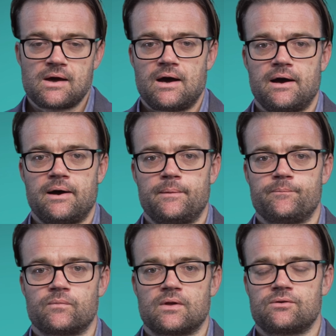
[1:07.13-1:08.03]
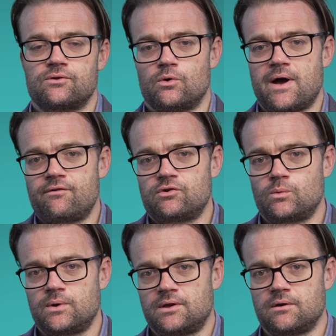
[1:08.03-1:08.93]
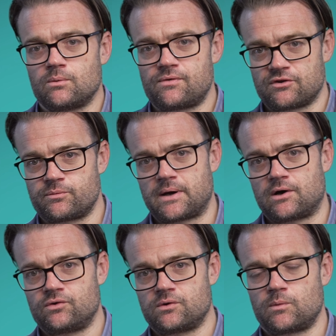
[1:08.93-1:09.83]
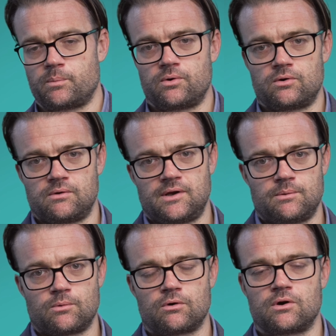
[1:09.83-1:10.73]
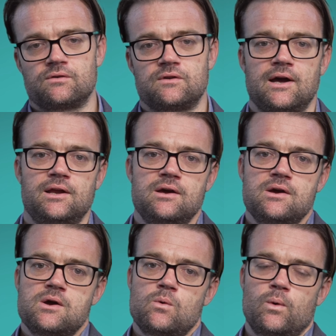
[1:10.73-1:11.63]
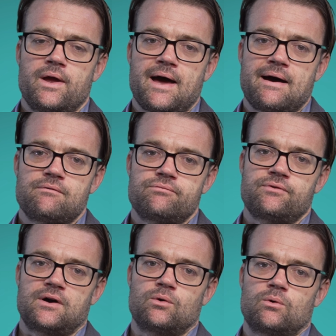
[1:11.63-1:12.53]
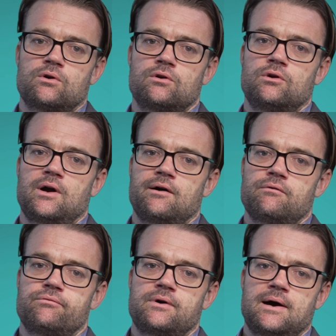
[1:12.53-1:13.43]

So after we deal with the spouse and we put him or her aside, we have an order of